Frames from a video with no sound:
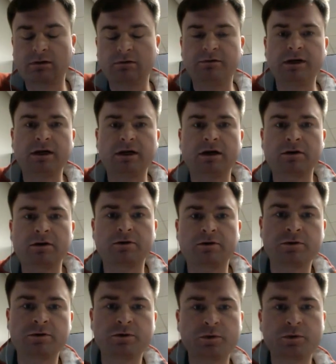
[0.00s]

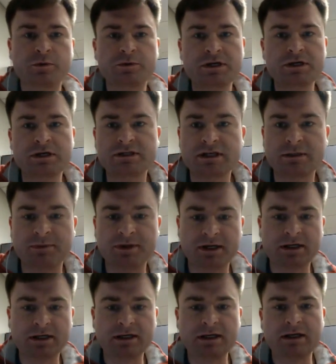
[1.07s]
videos and some of the
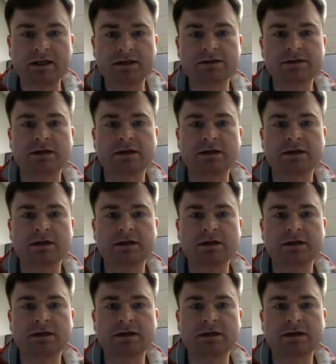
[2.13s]
links